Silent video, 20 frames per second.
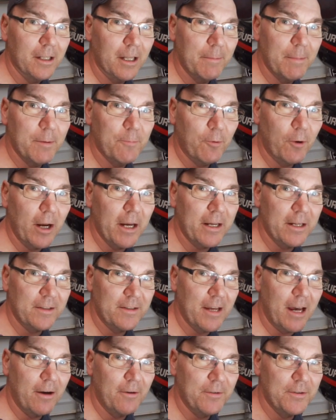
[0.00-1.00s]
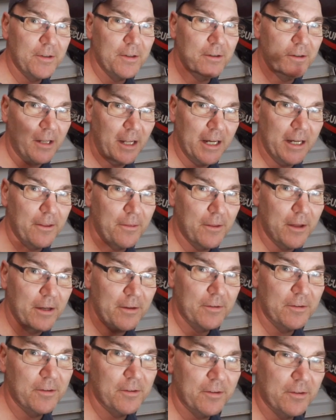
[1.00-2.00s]
let me break it down to you like
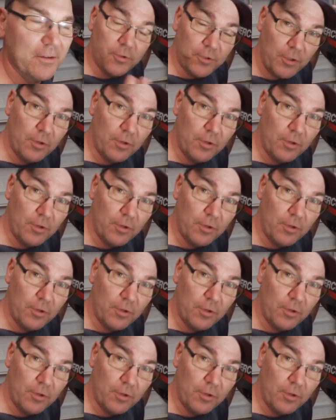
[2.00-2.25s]
this.